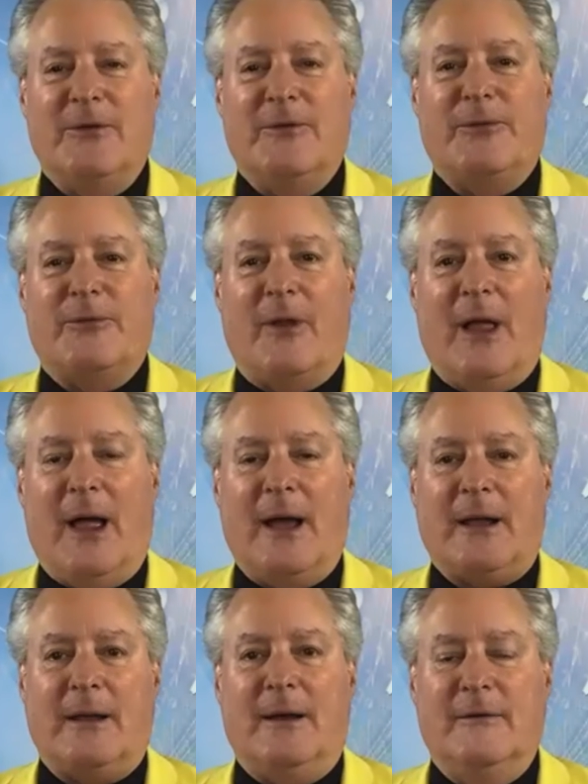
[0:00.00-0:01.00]
the
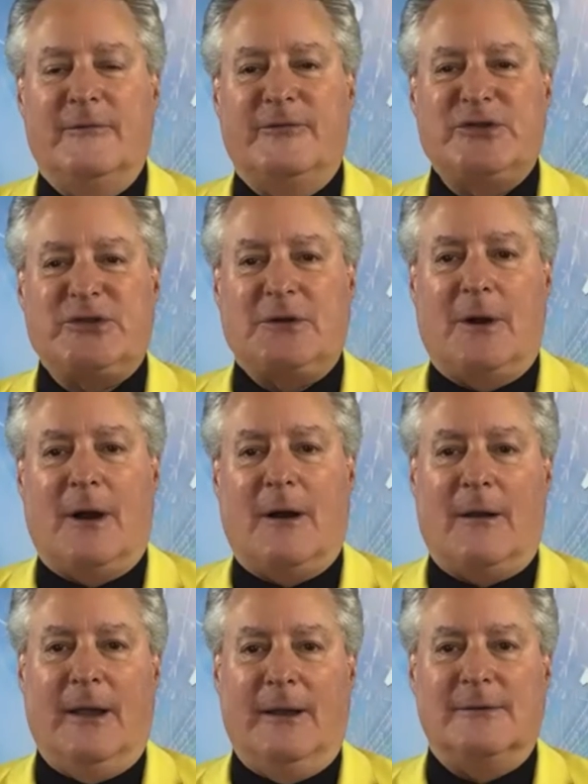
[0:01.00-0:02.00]
flock of
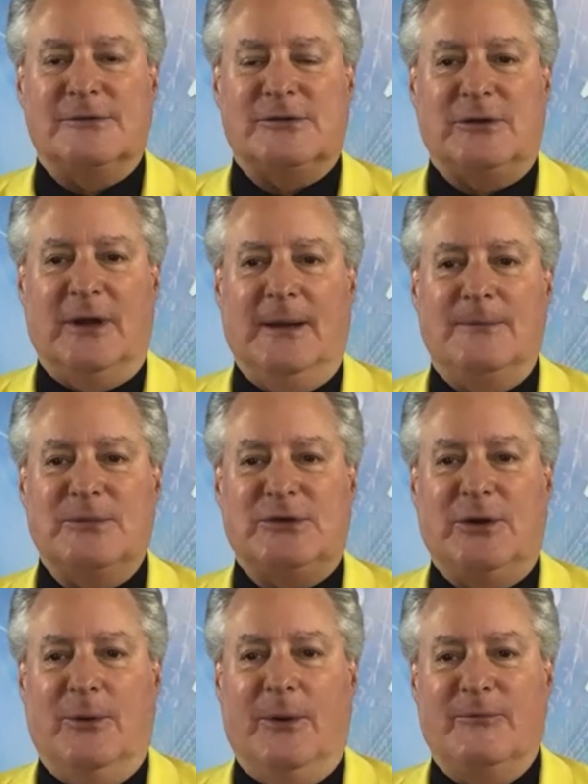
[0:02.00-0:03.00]
starlings seems
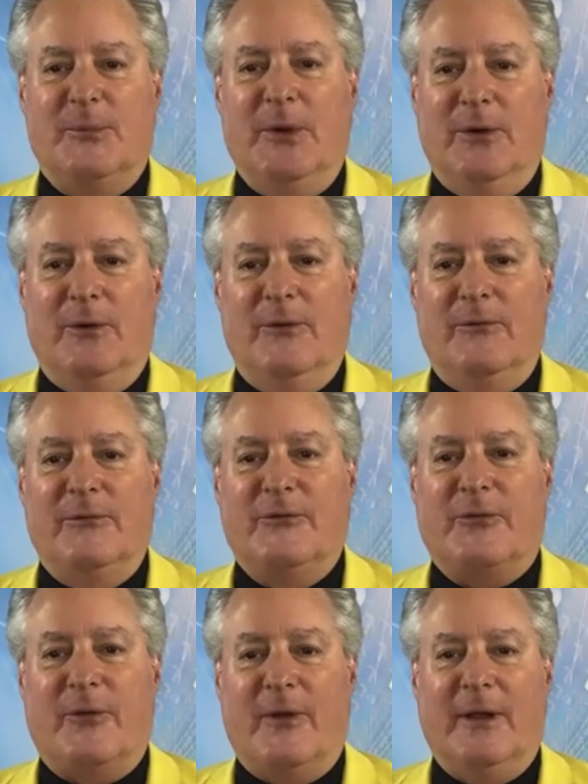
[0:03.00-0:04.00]
to have moved
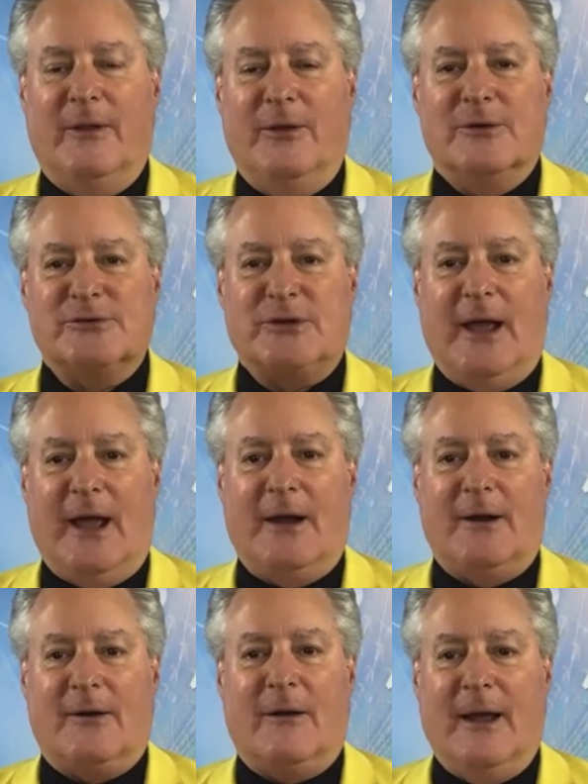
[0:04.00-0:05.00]
in your
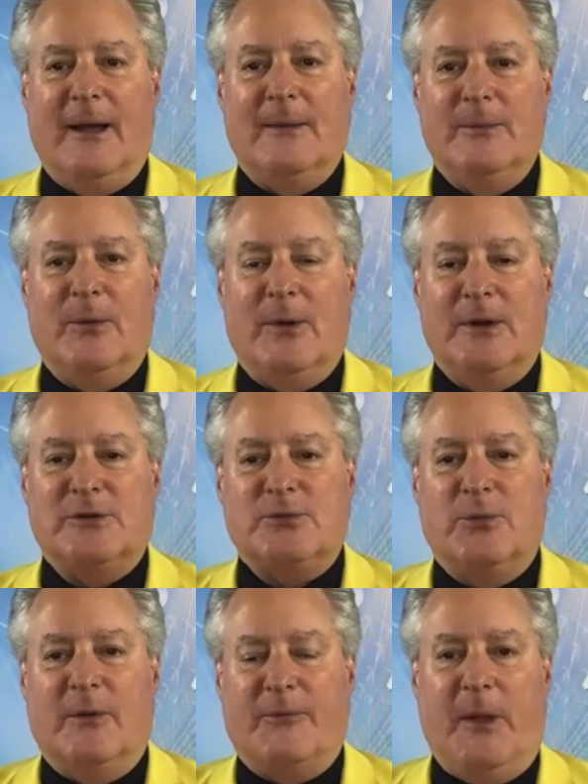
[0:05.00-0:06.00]
scattergram, which
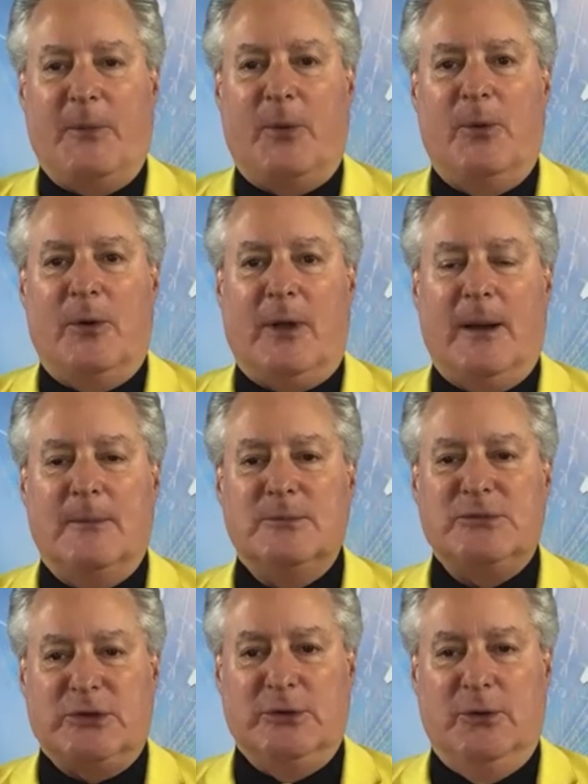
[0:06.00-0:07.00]
if people will come
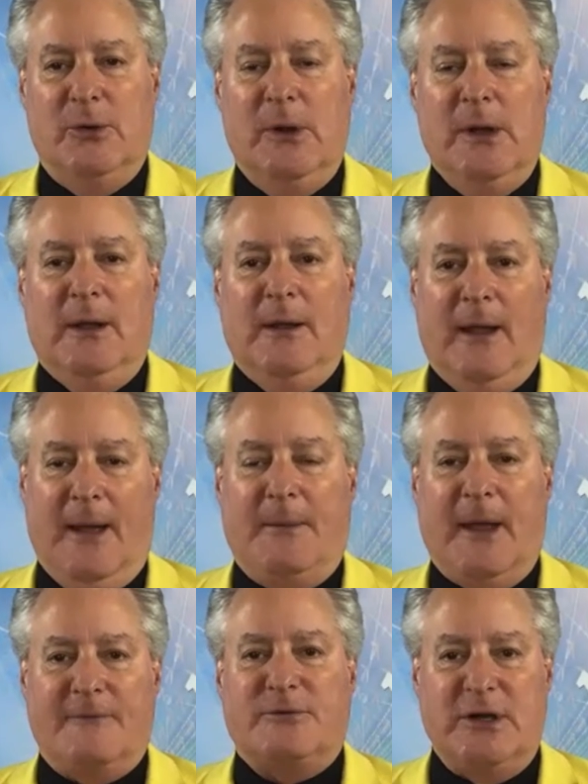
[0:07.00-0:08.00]
to
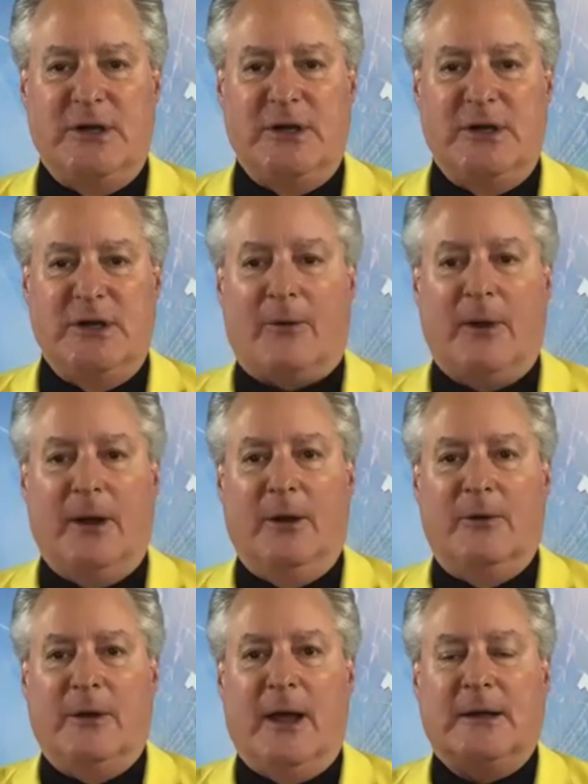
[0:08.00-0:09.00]

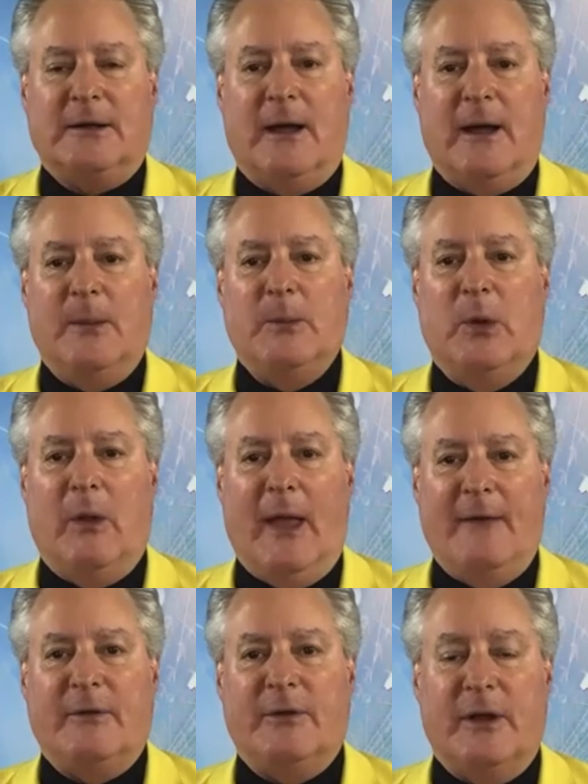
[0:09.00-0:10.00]
mfgtalkradio.com, we'll
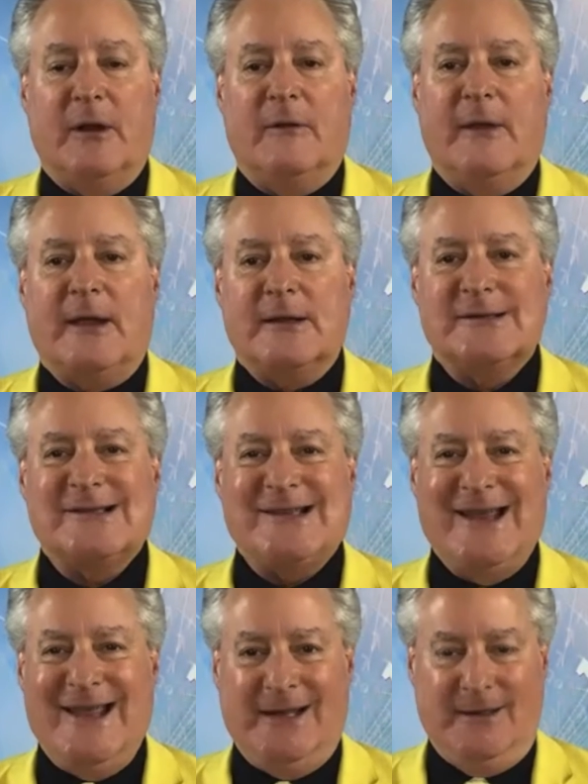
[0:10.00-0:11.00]
have it there. They can
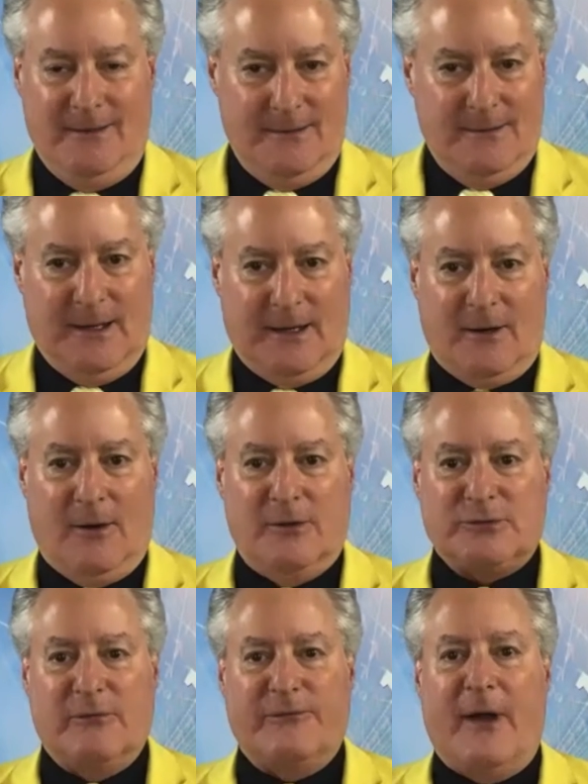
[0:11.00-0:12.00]
see it. They can
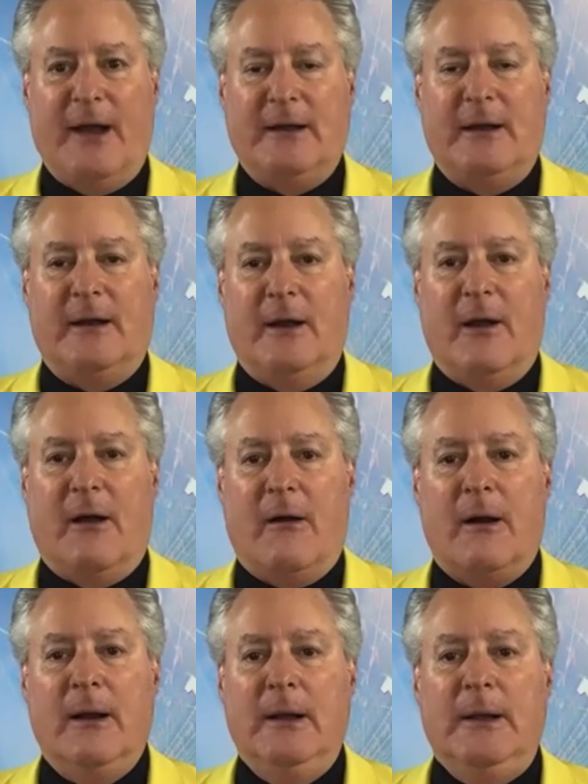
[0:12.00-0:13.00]
also find it in
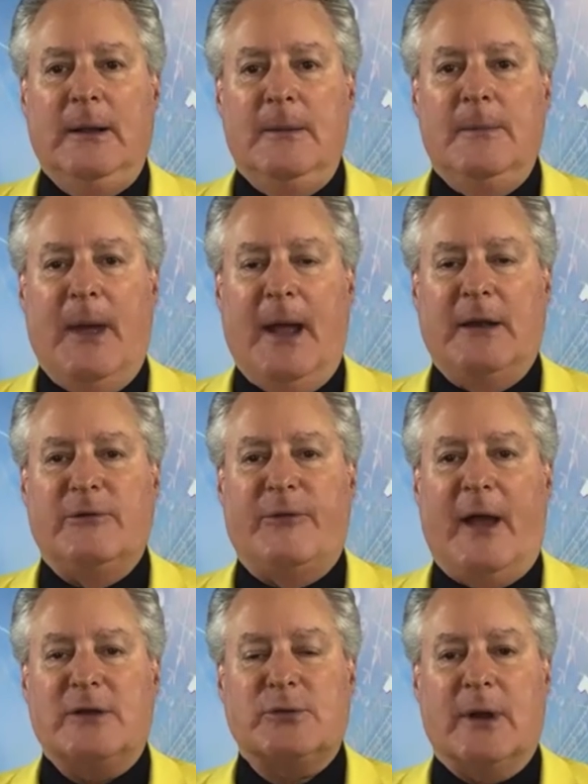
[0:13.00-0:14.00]
our
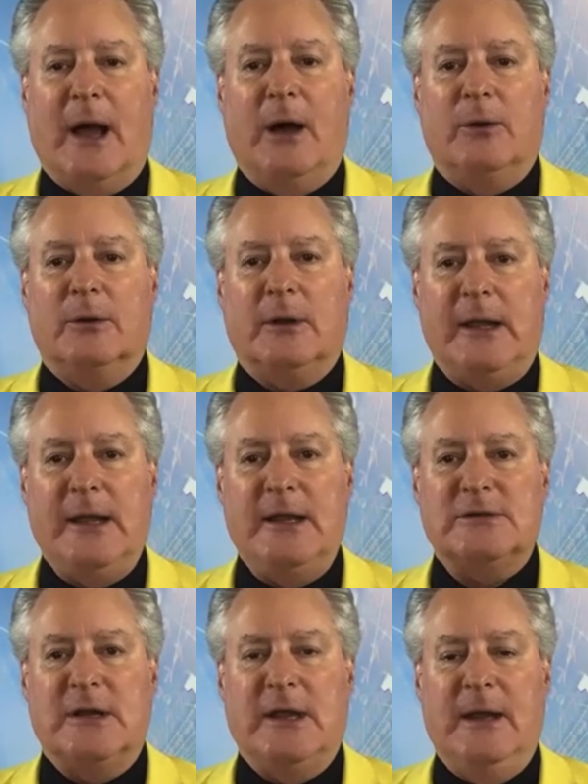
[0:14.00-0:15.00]
Manufacturing Outlook
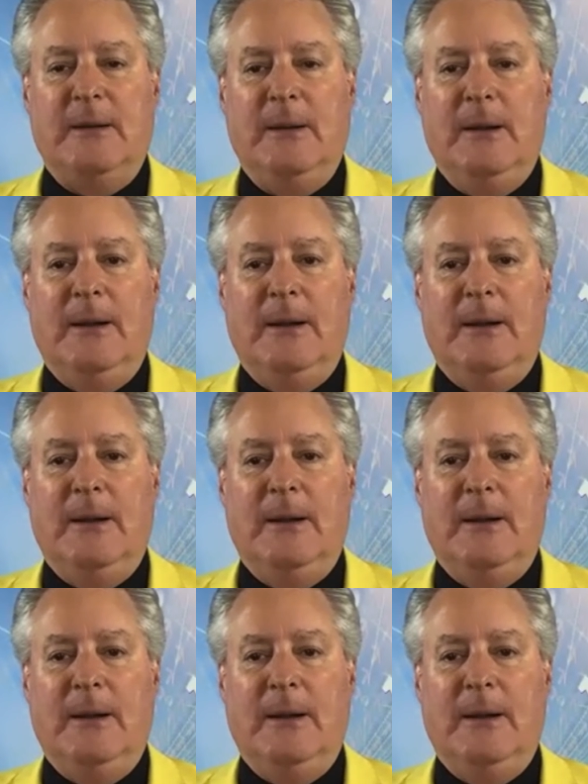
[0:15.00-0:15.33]
e-zine.